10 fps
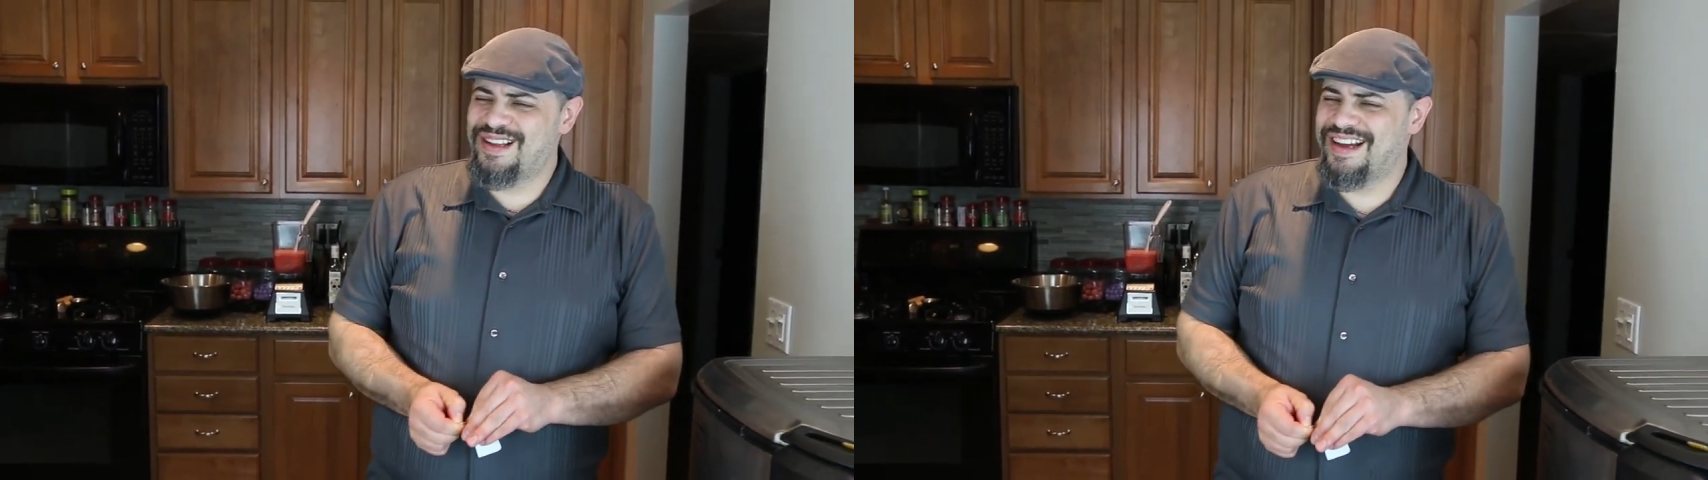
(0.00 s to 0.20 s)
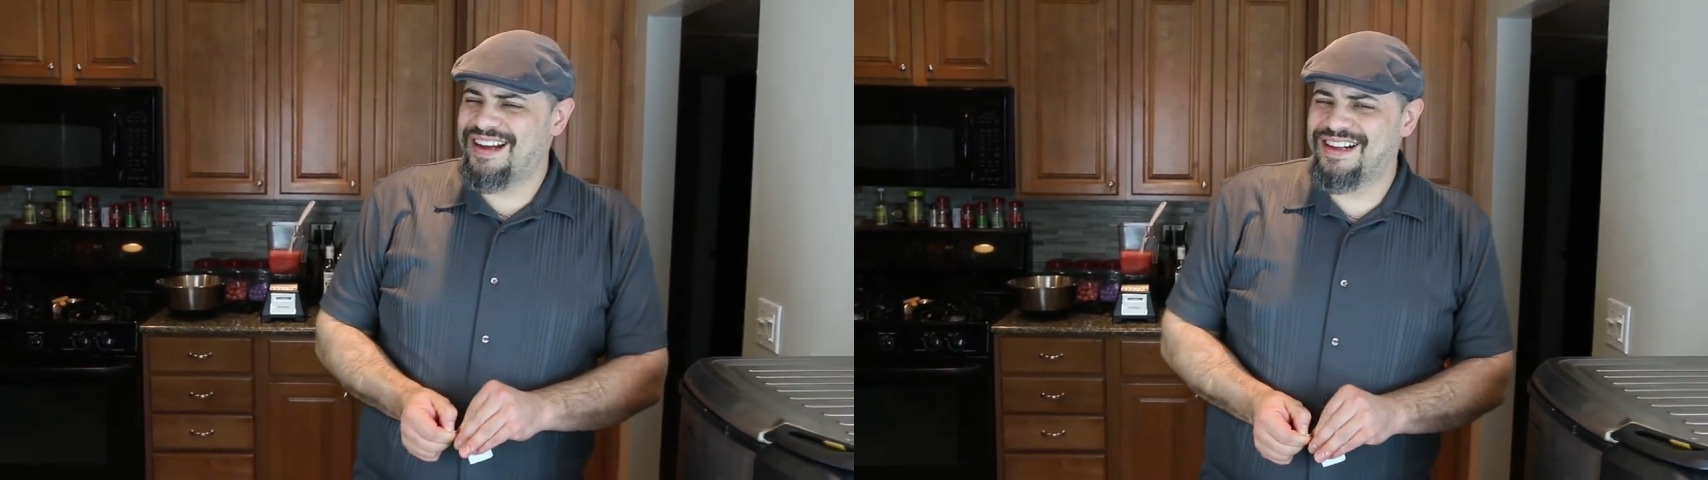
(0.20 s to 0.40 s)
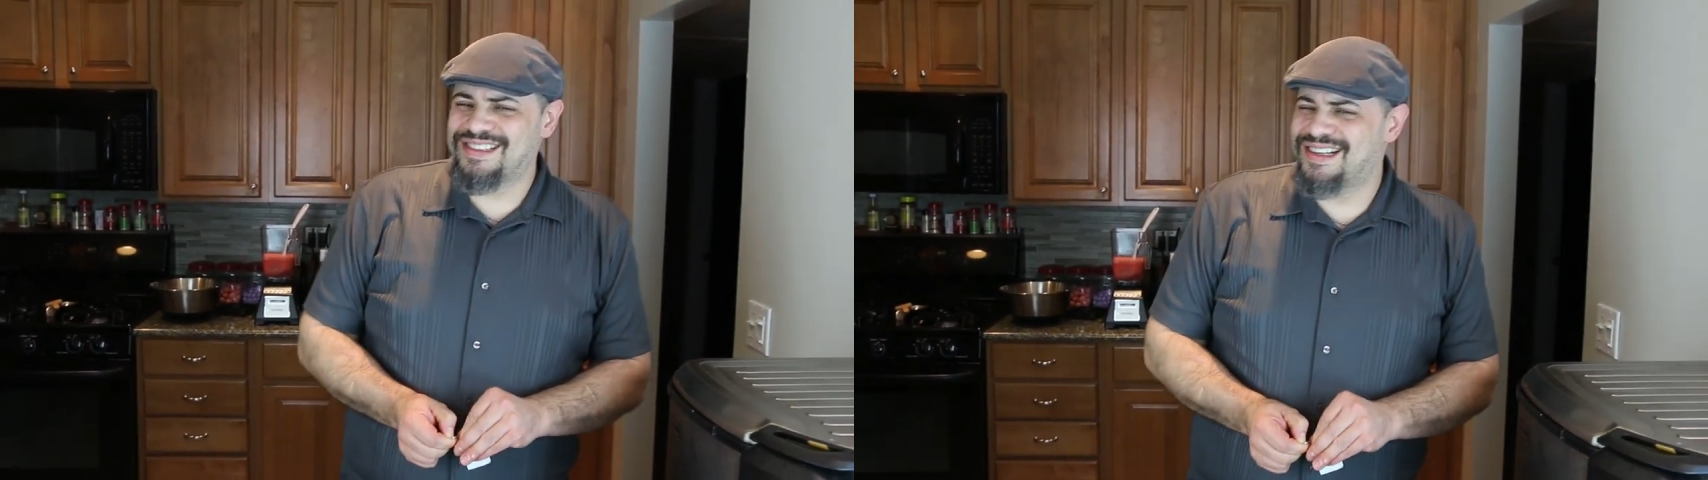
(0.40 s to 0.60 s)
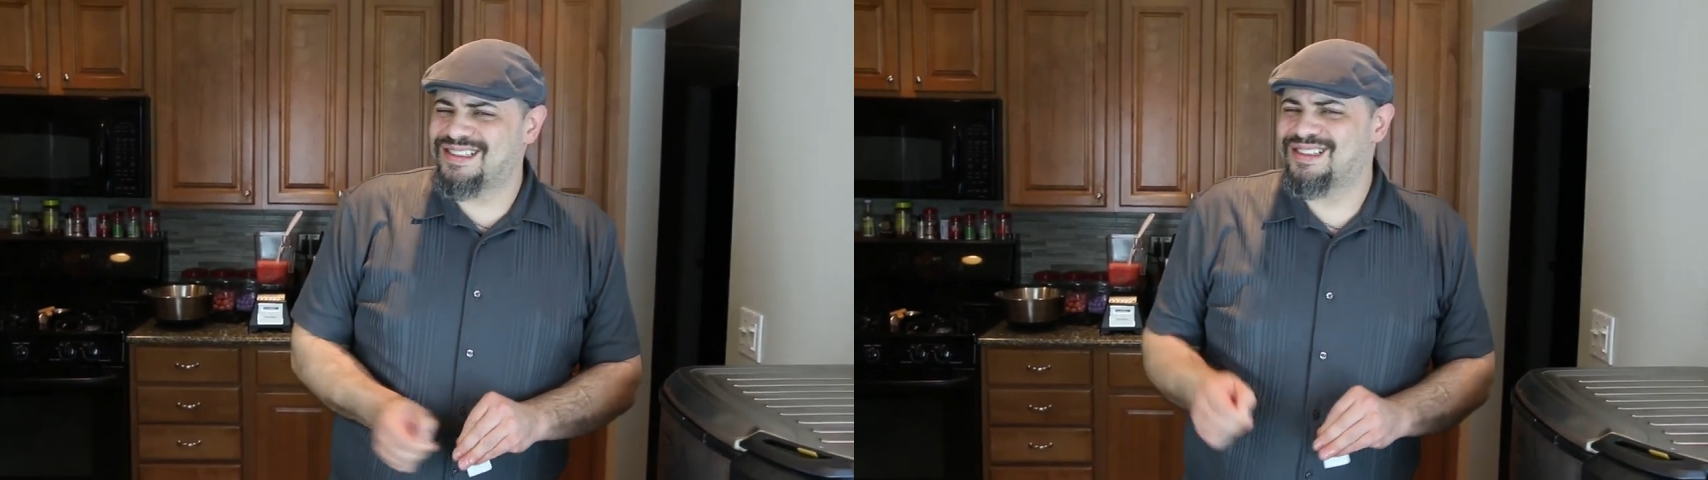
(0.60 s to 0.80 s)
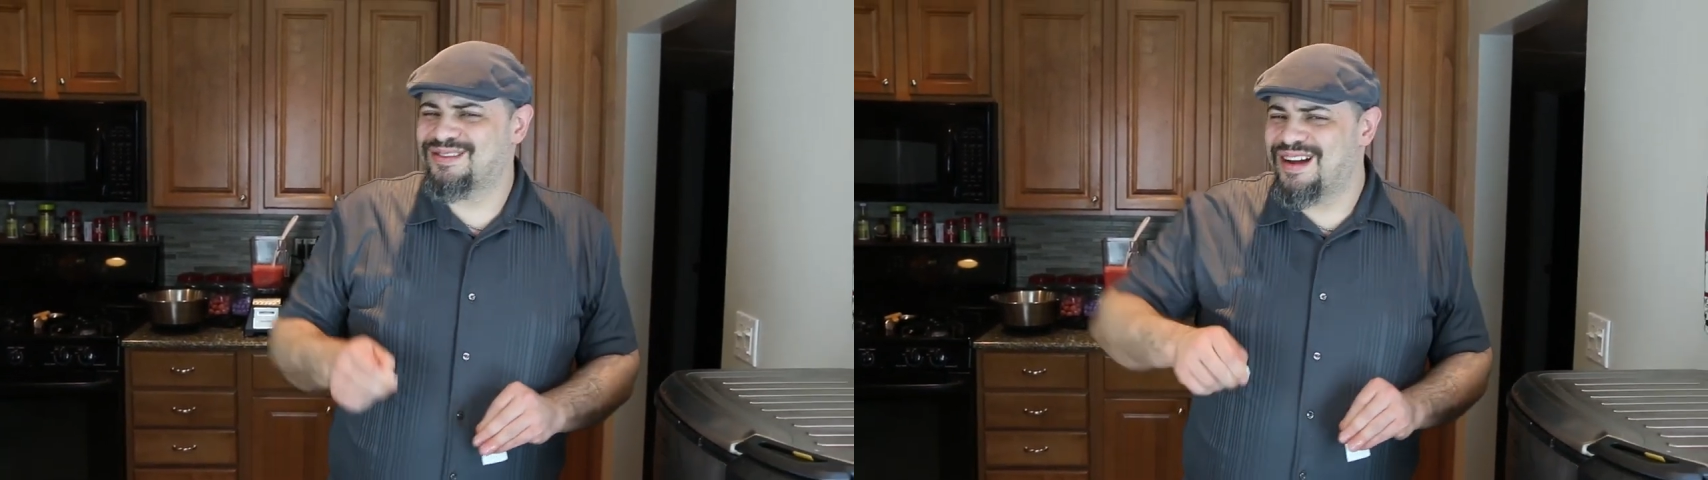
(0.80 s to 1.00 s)
like hot sauce
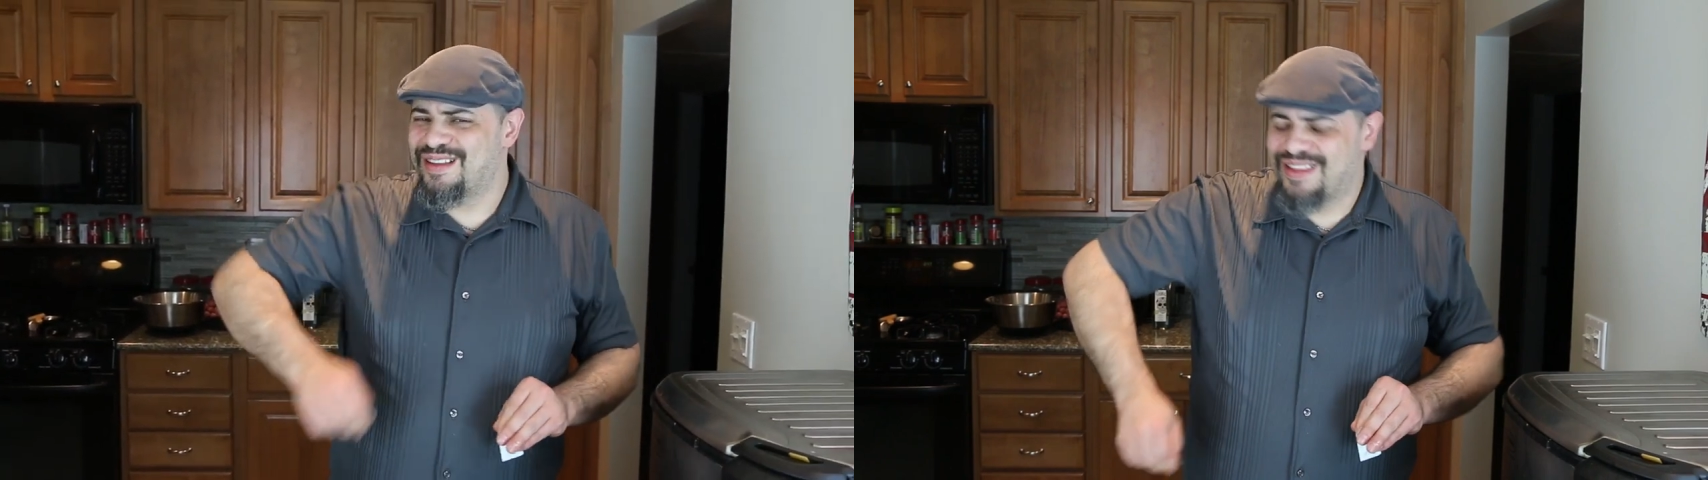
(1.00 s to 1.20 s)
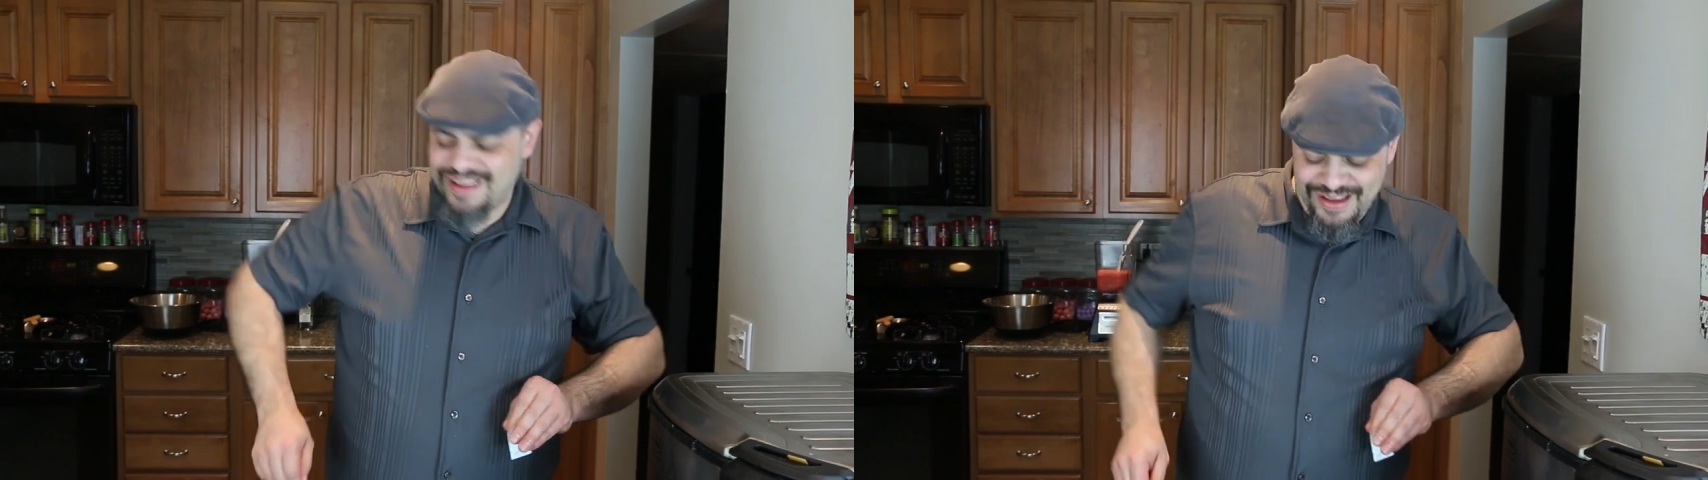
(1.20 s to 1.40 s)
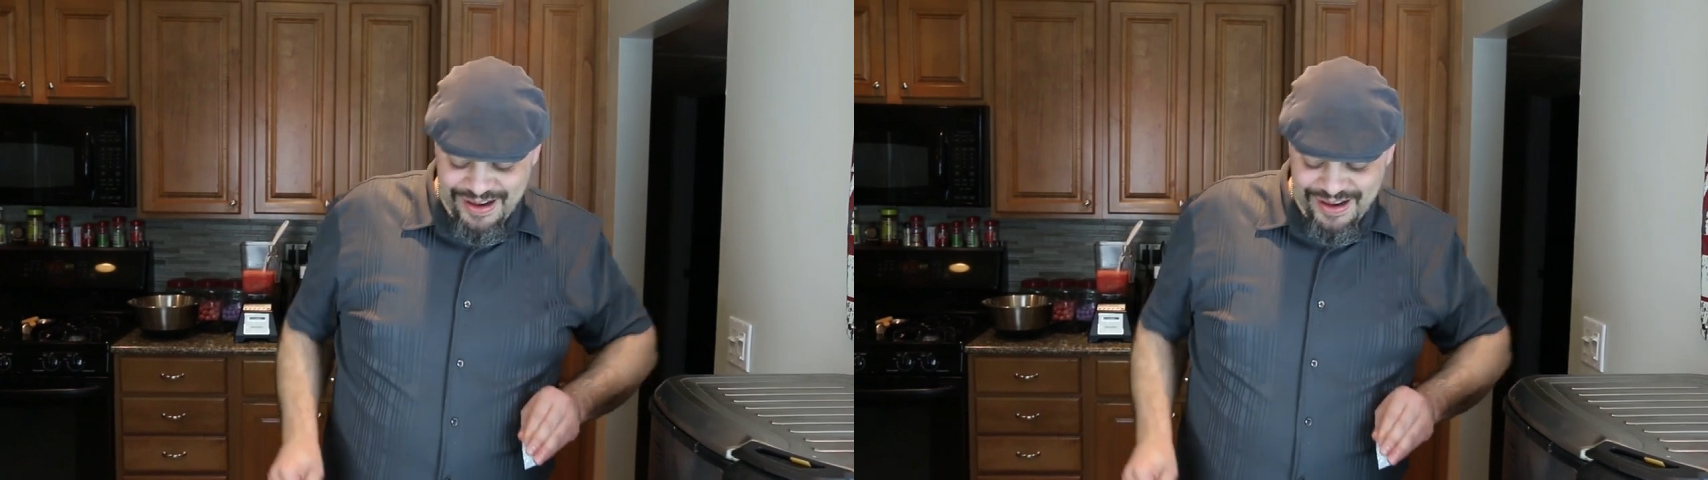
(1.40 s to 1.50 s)
is the right thing